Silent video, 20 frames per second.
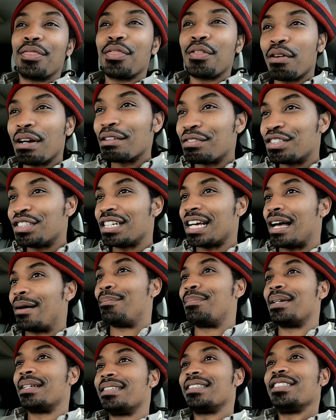thrift
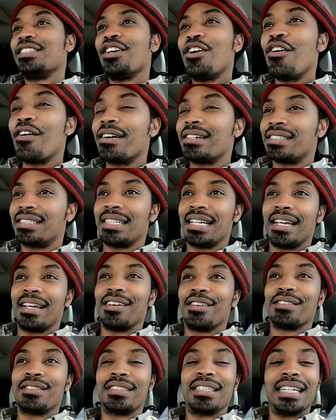shopping, yard
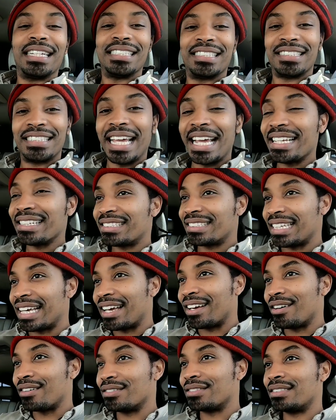sales, estate
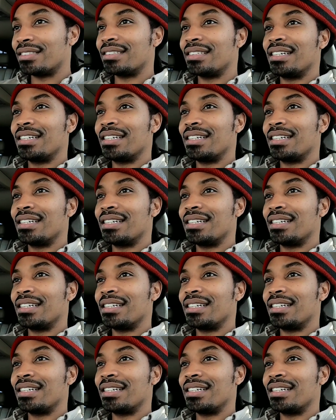sales,